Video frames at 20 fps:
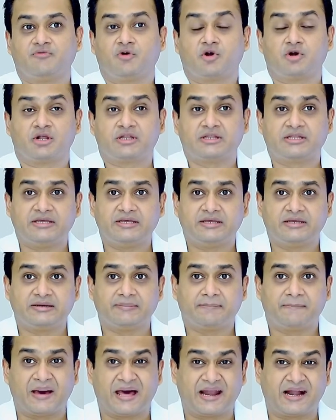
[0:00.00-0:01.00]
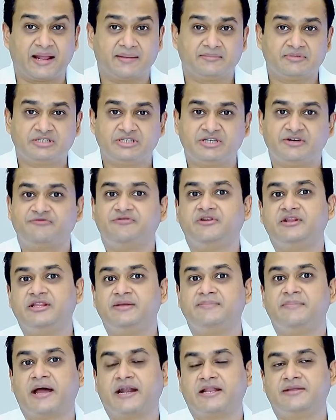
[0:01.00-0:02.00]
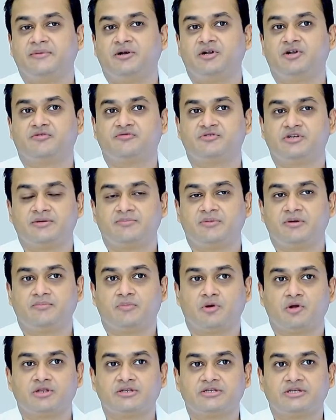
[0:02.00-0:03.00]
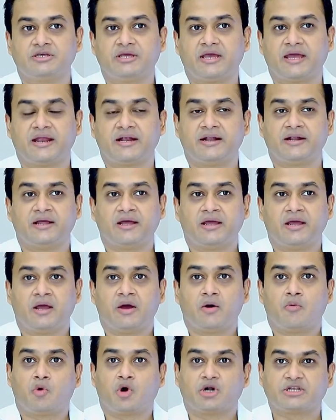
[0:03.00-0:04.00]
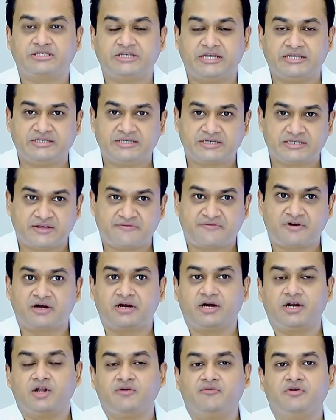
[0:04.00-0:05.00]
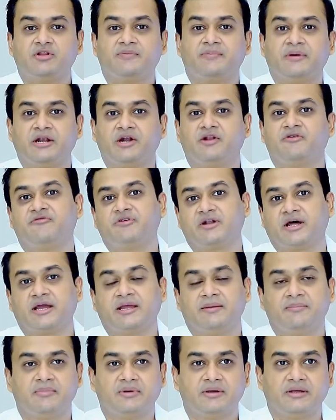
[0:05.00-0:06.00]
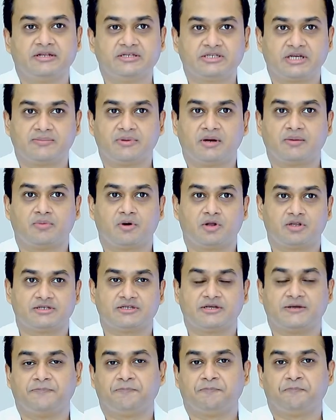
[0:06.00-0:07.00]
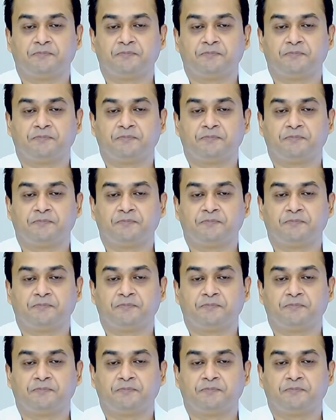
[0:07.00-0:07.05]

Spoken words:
What are the paradigm shift in the management of cerebral palsy, and what changes have occurred over the period of time in cerebral palsy?